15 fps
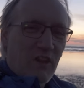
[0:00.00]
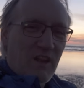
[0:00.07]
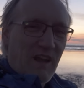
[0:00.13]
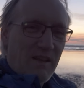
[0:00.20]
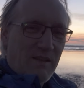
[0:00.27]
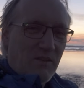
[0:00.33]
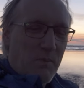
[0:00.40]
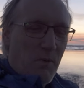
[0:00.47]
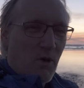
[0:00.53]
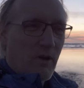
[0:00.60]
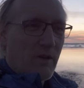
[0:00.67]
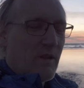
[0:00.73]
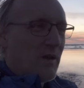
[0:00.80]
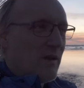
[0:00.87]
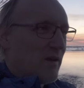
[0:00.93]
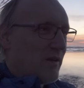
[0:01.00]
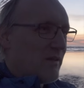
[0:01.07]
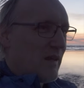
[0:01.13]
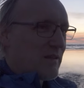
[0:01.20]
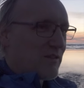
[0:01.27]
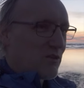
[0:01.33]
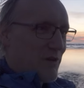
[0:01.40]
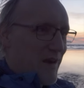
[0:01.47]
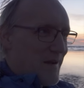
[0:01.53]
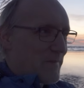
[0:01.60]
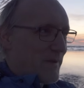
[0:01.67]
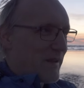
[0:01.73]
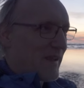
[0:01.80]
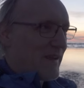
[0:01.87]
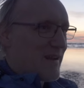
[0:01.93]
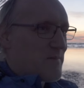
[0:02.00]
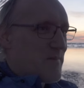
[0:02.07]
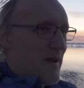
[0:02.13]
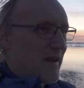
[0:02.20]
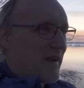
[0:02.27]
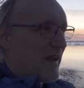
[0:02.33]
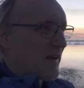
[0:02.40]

to get out this morning, I scrambled and get out of bed an